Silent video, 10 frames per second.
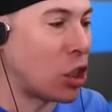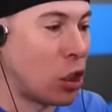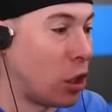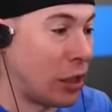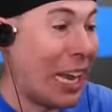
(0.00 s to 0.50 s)
the,
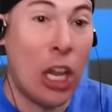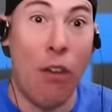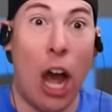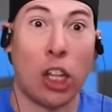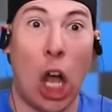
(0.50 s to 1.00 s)
the they love
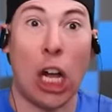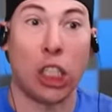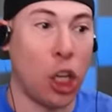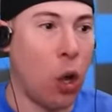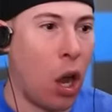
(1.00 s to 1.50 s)
hot dogs
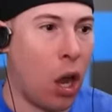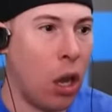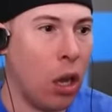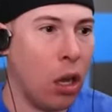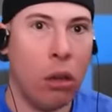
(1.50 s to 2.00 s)
too
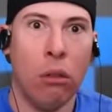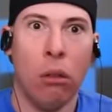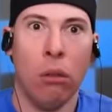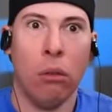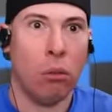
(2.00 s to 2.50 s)

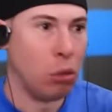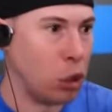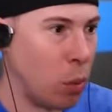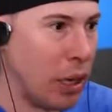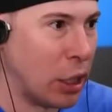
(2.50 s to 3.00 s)

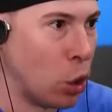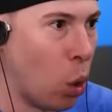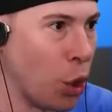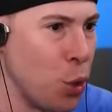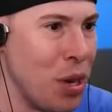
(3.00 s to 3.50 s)
there's someone at the
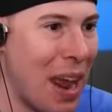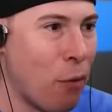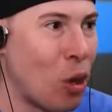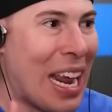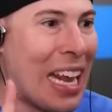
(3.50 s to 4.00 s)
door. You
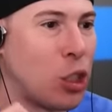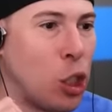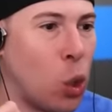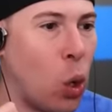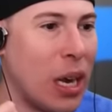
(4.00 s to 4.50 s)
never answer the
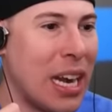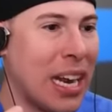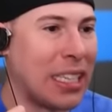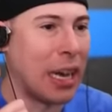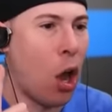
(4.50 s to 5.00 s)
door at
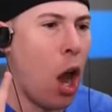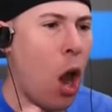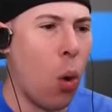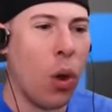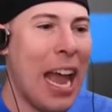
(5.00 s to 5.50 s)
nighttime.
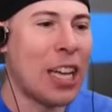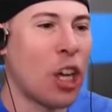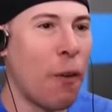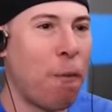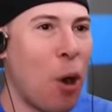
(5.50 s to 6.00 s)
Oh, it's
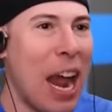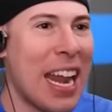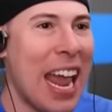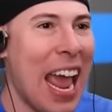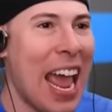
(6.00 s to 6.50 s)
our friend.
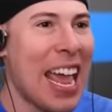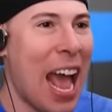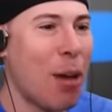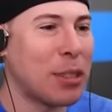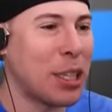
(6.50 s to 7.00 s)
Hey,
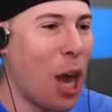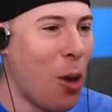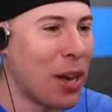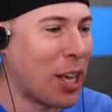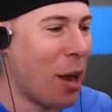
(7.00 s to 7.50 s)
how's it
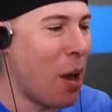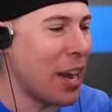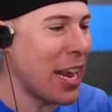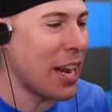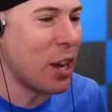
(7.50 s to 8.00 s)
going? Come
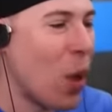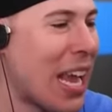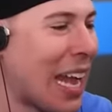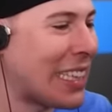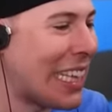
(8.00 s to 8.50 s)
on in. We
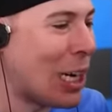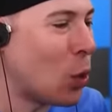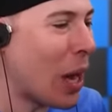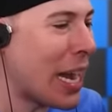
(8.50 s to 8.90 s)
got dinner